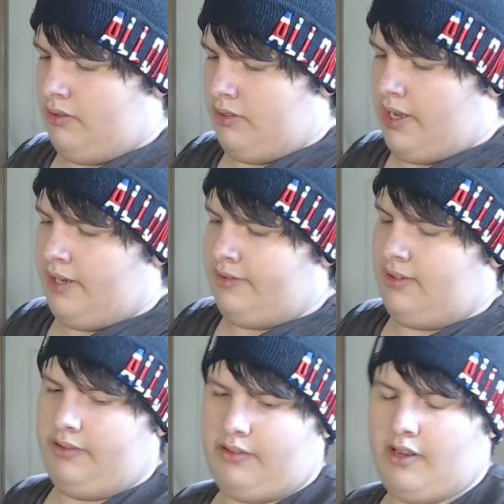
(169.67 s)

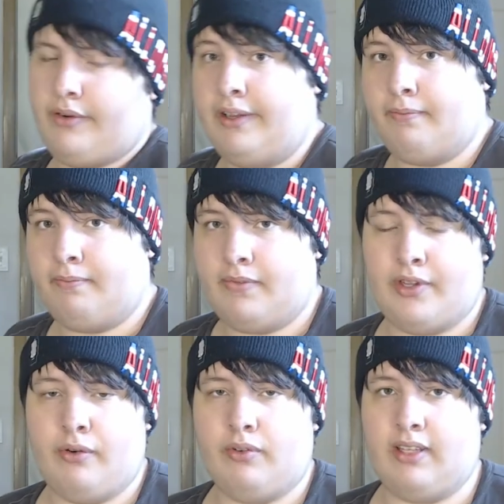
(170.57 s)
Excellent. All right,
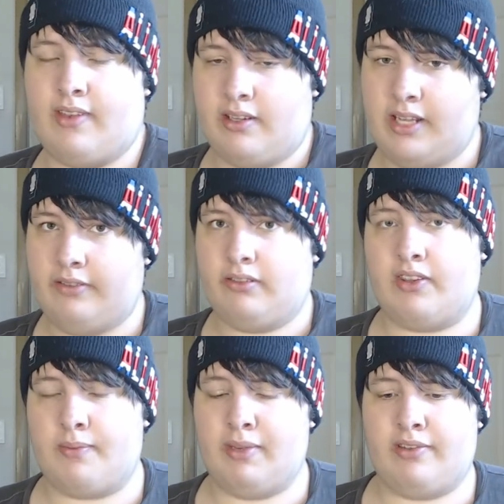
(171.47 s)
so let's head down,
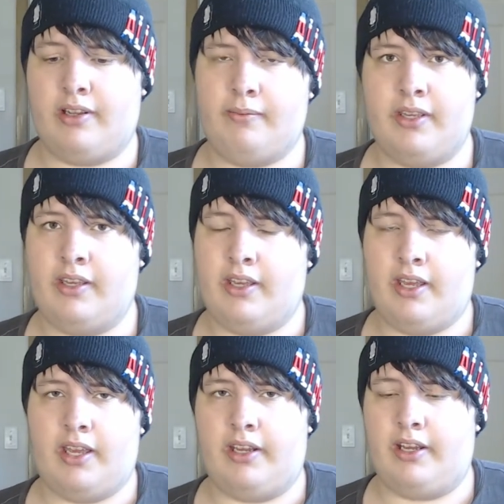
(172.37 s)
let's mix it up,
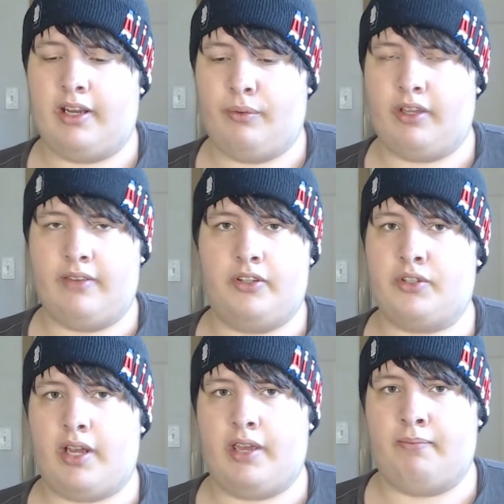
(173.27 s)
and uh, we'll give it a try.